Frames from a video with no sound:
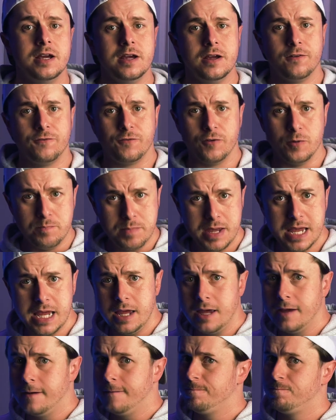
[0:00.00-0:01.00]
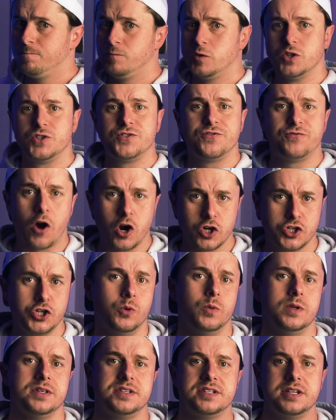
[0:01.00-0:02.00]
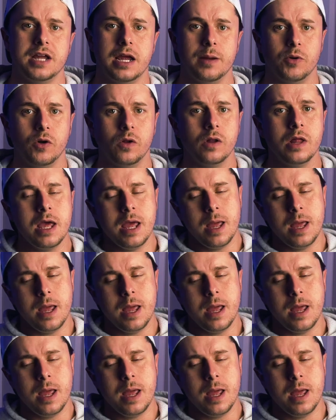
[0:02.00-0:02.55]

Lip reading: For me, is far too unstable.